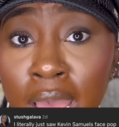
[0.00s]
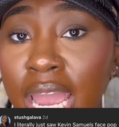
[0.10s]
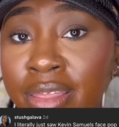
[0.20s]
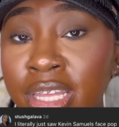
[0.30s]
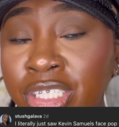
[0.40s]

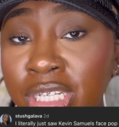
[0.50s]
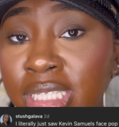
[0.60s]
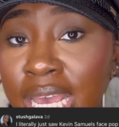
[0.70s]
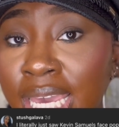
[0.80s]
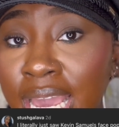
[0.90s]
And then she
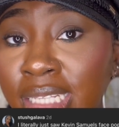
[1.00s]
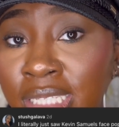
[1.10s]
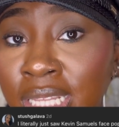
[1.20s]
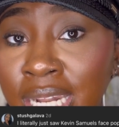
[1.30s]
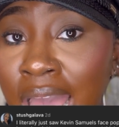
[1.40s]
said
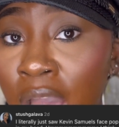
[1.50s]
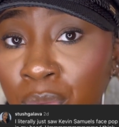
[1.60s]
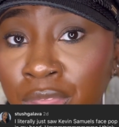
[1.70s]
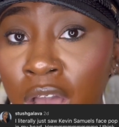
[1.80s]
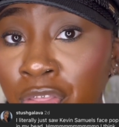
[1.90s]
canceling
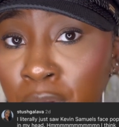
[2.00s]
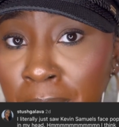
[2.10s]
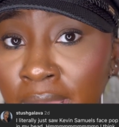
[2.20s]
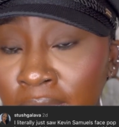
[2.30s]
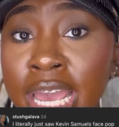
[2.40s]
out the other
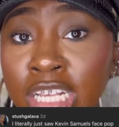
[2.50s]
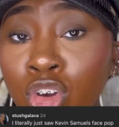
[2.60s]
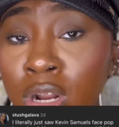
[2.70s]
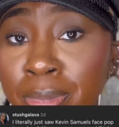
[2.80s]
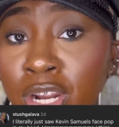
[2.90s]
men is
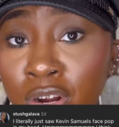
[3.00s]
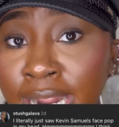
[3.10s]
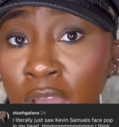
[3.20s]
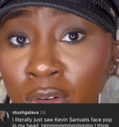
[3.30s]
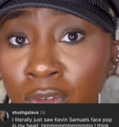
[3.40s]
going to be her
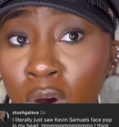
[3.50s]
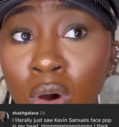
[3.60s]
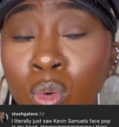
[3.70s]
downfall,